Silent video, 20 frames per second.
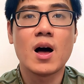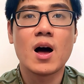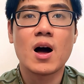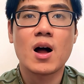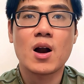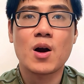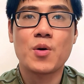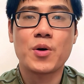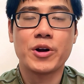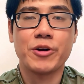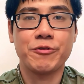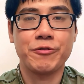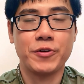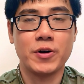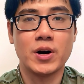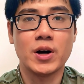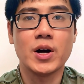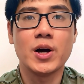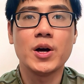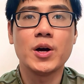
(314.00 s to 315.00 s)

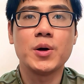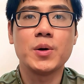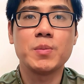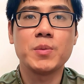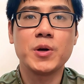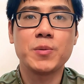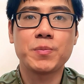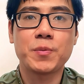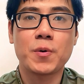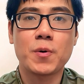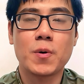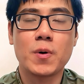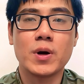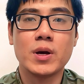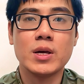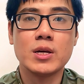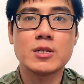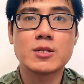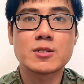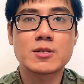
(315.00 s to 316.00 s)
However,
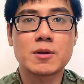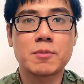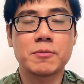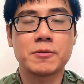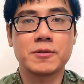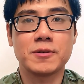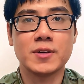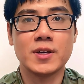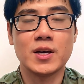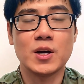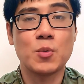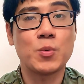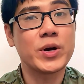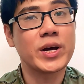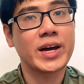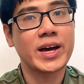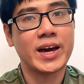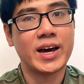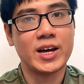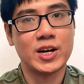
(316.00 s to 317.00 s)
midpoint is something we
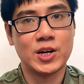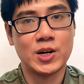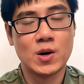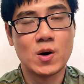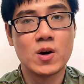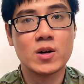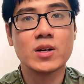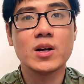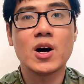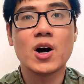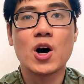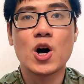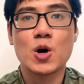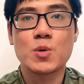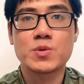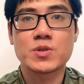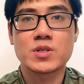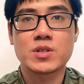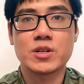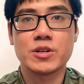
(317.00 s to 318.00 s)
cannot
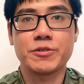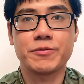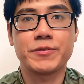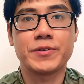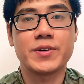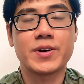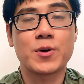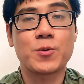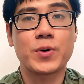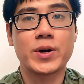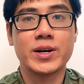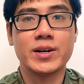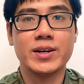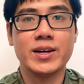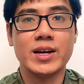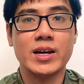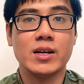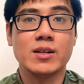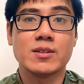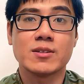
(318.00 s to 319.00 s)
observe
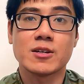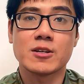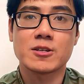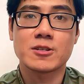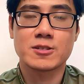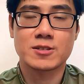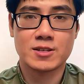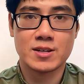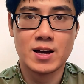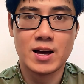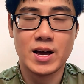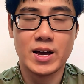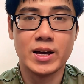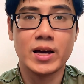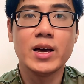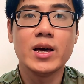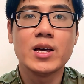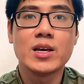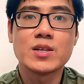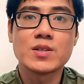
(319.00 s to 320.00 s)
directly in the sky.
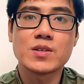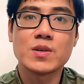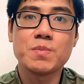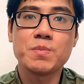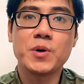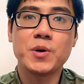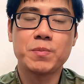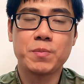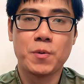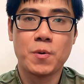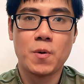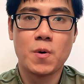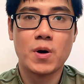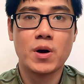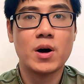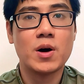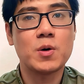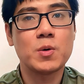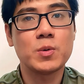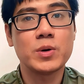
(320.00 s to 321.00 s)
The
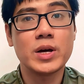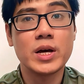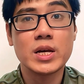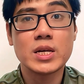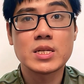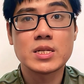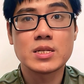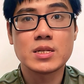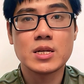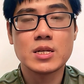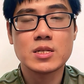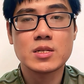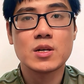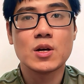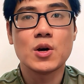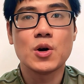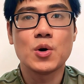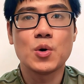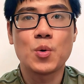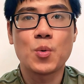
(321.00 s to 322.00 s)
midpoint only exists
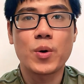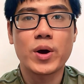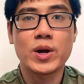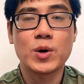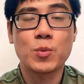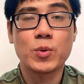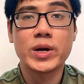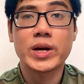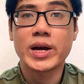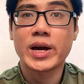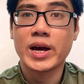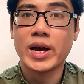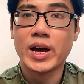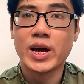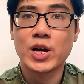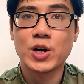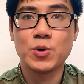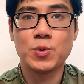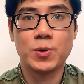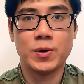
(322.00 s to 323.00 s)
when we
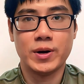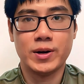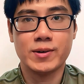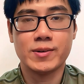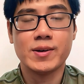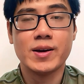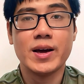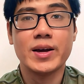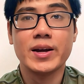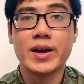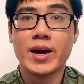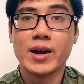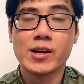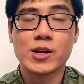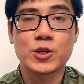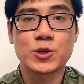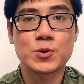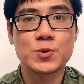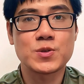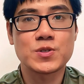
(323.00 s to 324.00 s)
calculate and add
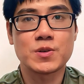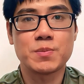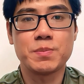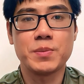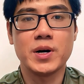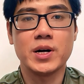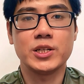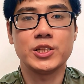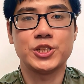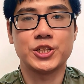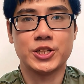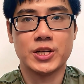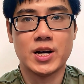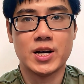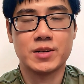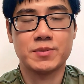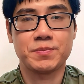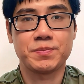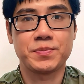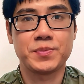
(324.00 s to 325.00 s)
it to the birth
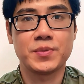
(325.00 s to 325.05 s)
chart.